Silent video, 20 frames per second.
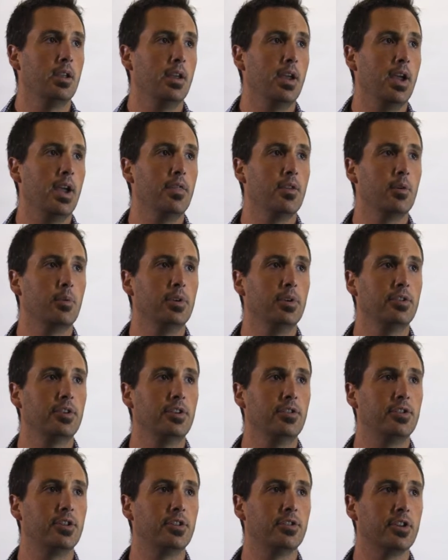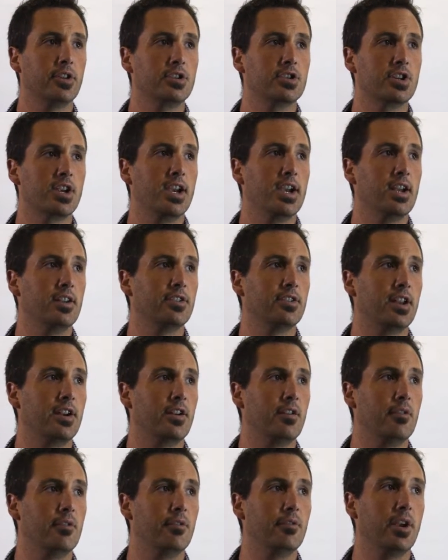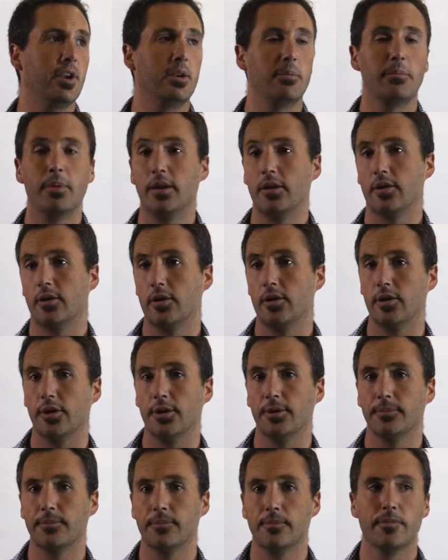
And the risk is just a chance that an event may occur.